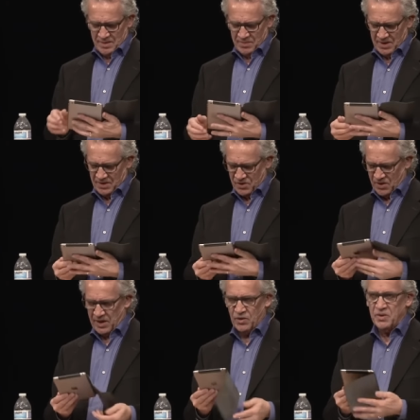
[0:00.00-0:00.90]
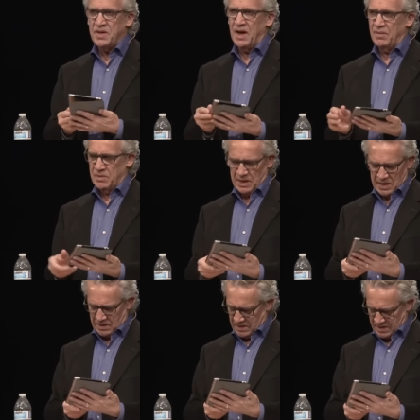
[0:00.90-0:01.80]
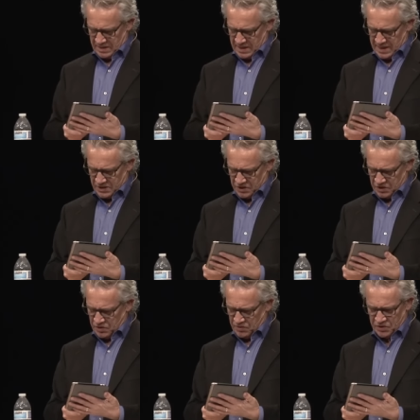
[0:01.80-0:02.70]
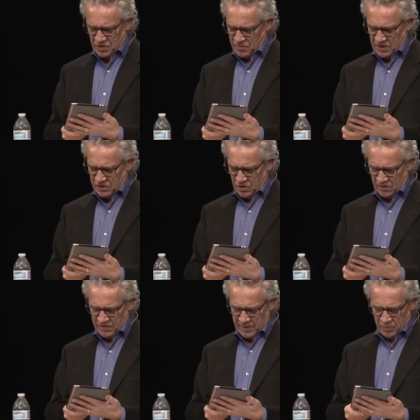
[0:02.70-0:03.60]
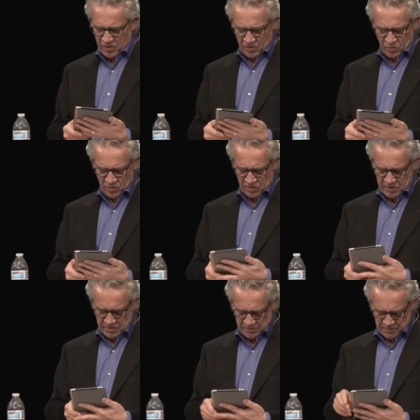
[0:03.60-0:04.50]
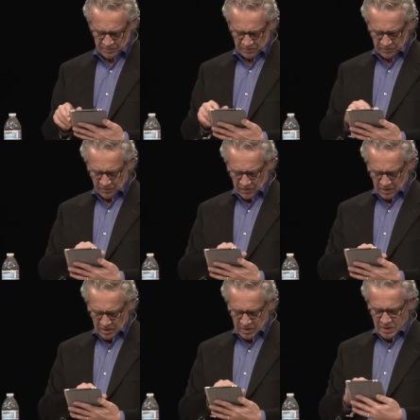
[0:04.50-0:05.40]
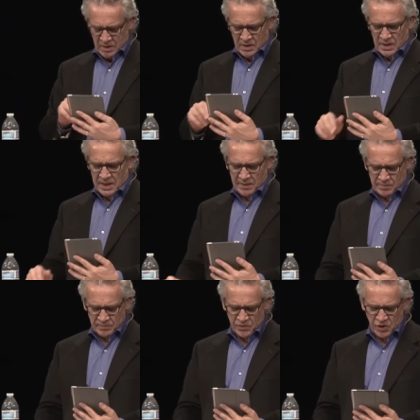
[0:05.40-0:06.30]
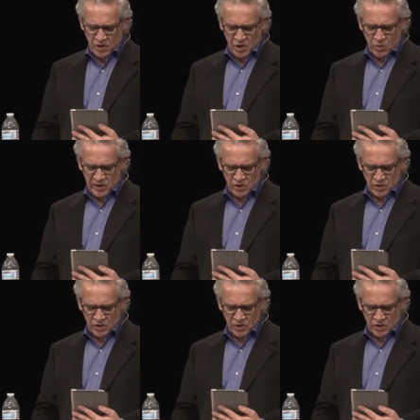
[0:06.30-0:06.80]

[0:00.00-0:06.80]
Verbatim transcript: but sure had a good time. God's just doing so much all over that part of the world. Do you know what